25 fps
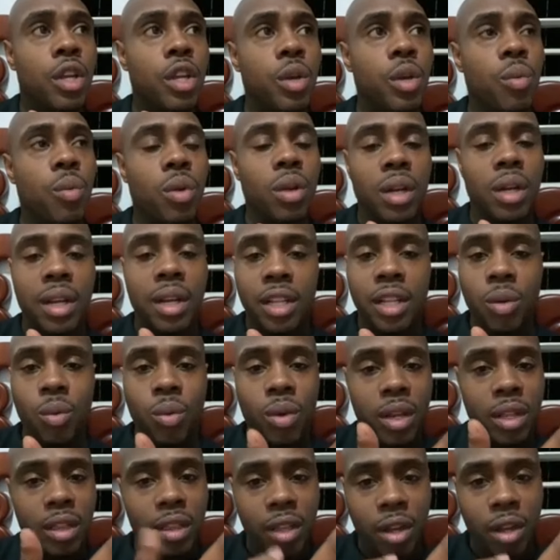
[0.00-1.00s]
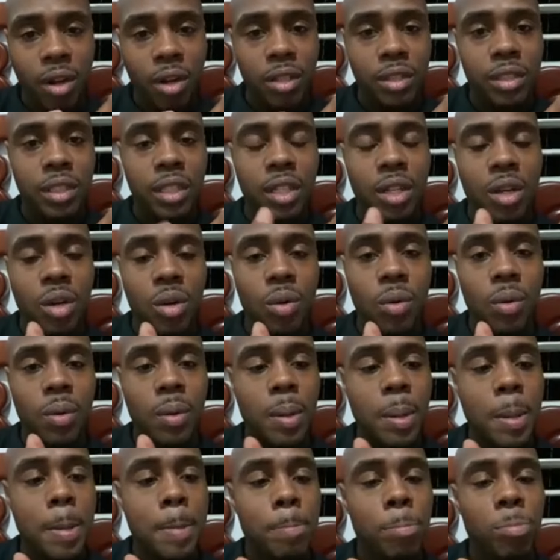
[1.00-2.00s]
You want to let the one Thursday
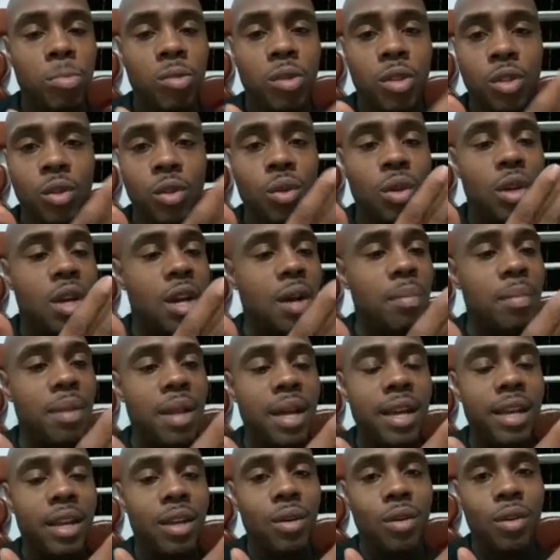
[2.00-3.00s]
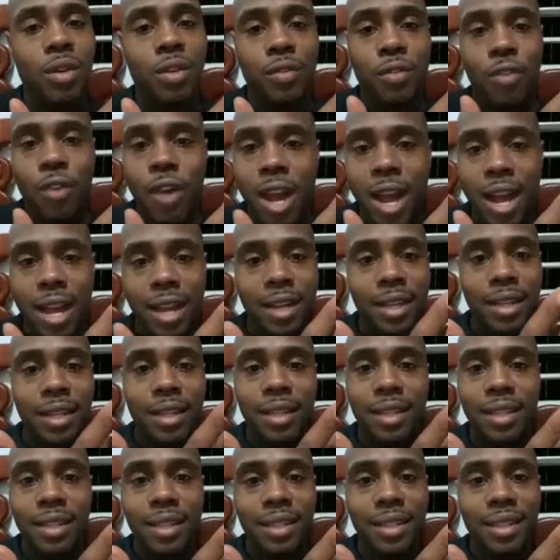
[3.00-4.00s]
know you come like on a
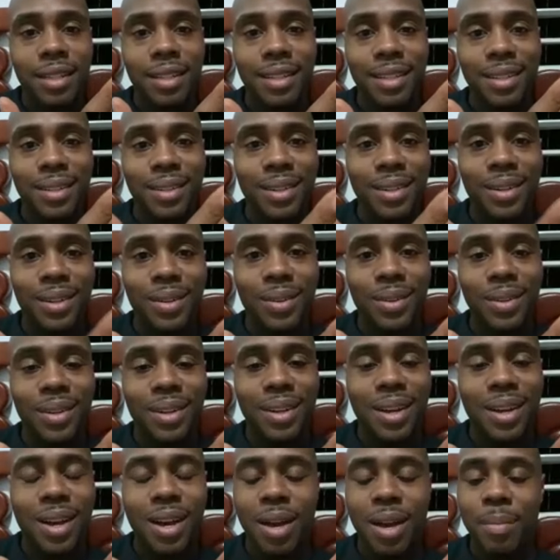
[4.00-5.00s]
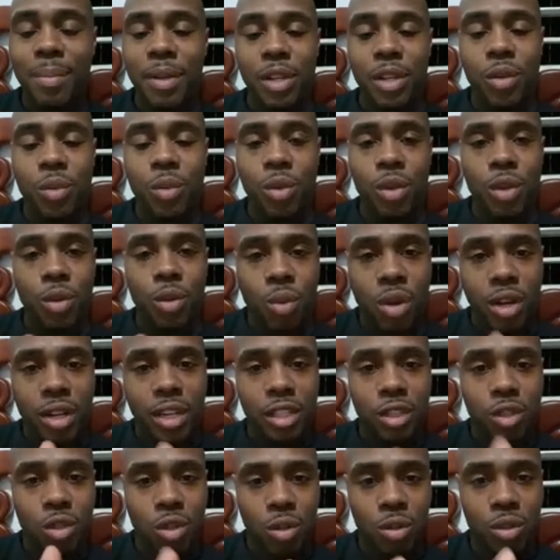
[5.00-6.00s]
Friday. You know, I mean, the one
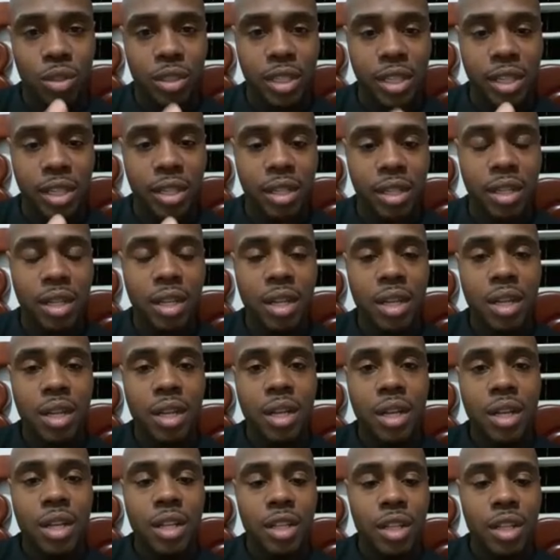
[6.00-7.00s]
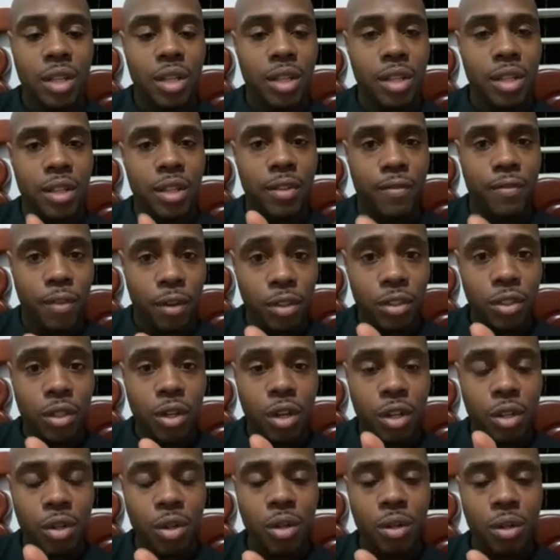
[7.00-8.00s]
that you're gonna see, the first
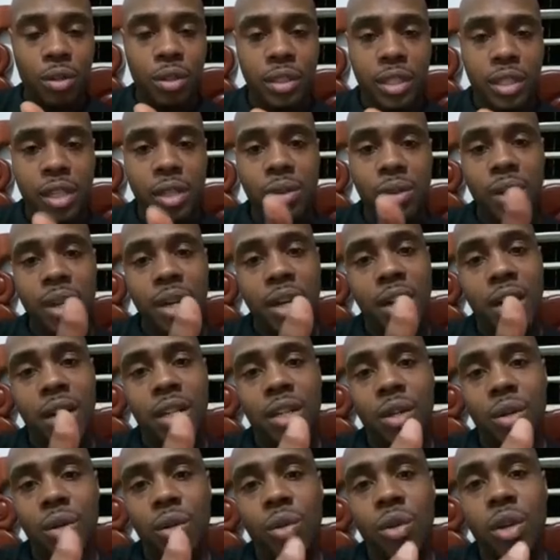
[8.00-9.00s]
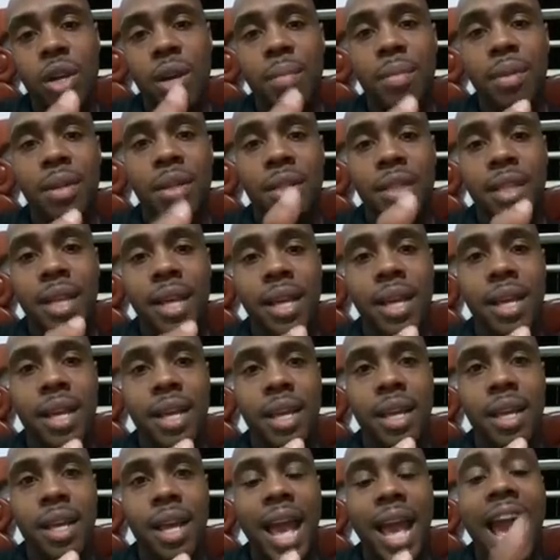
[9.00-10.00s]
girl you're gonna see, you let her know you coming a
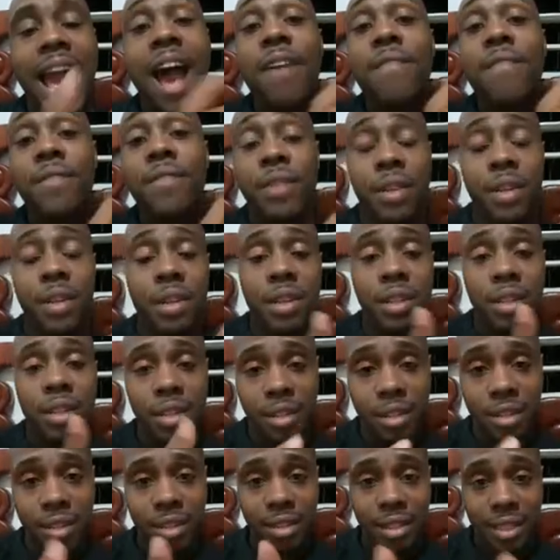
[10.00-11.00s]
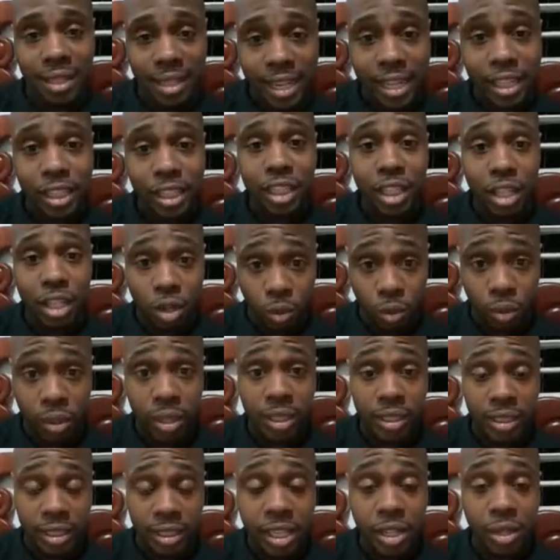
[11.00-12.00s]
day after the day she gonna
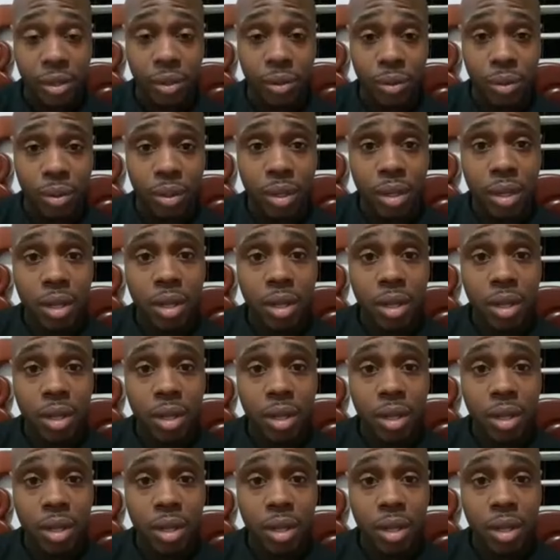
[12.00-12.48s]
really see you.